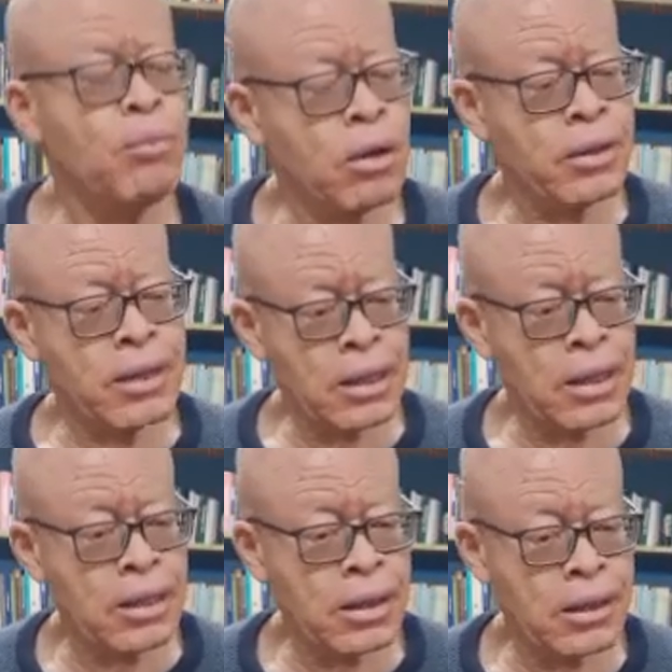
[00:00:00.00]
But then
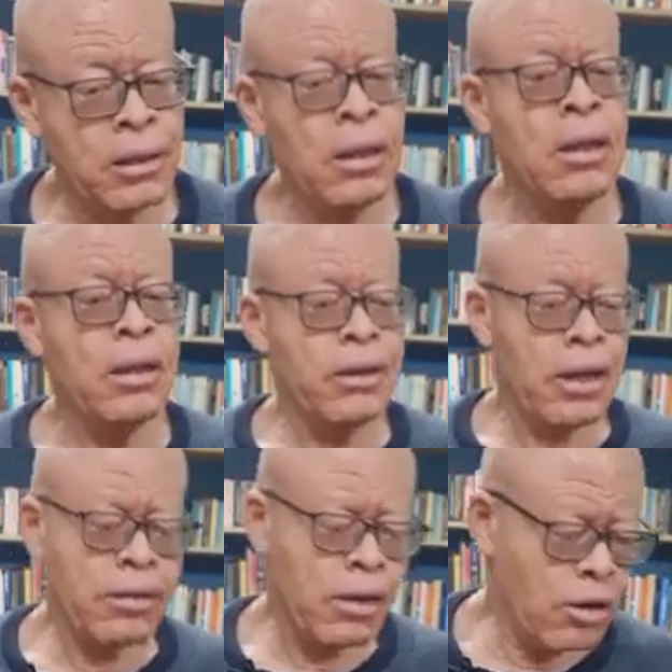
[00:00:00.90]
again,
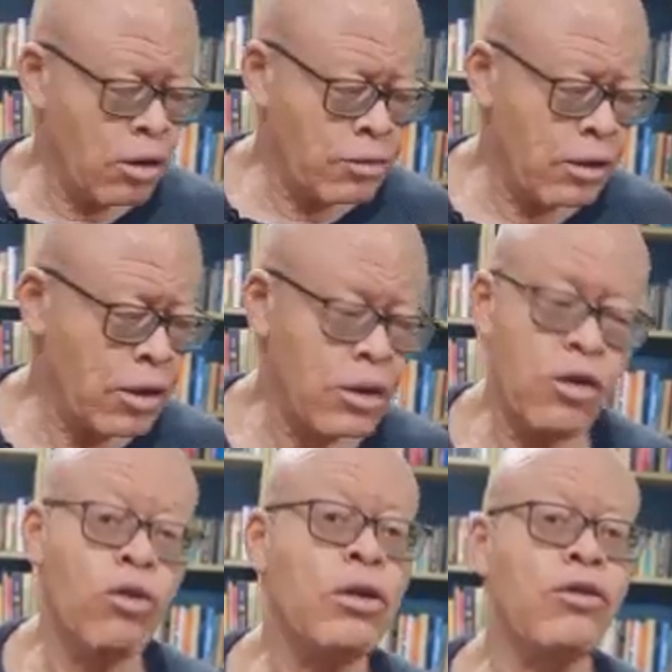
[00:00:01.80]
there's also a
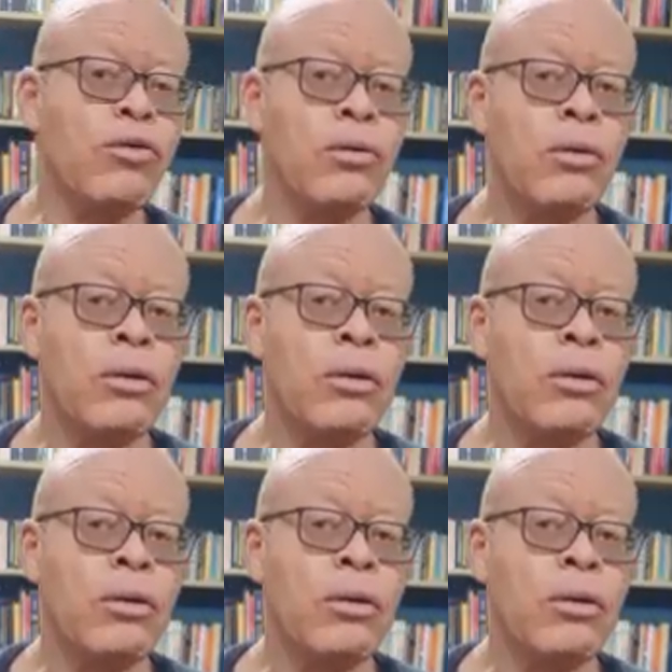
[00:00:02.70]
recognition